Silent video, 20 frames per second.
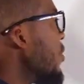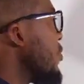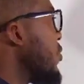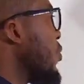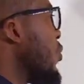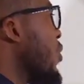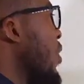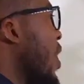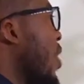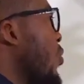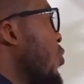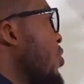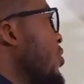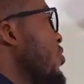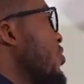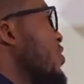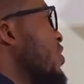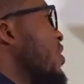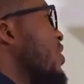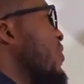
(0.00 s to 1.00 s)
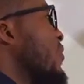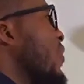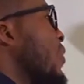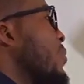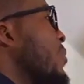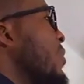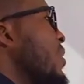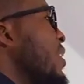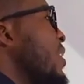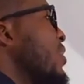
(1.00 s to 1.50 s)
So we are going to
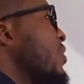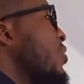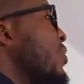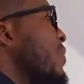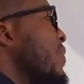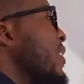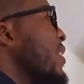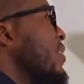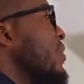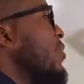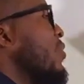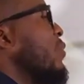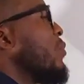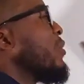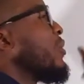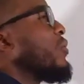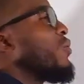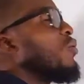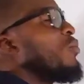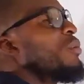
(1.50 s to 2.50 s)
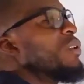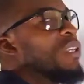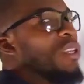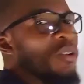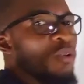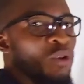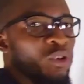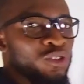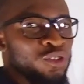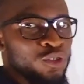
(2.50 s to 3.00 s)
transform each of these numbers to be
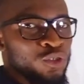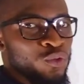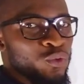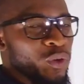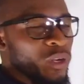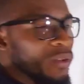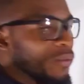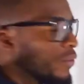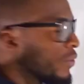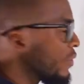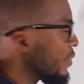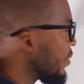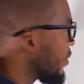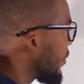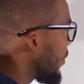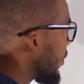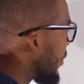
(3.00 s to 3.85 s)
equal to 12.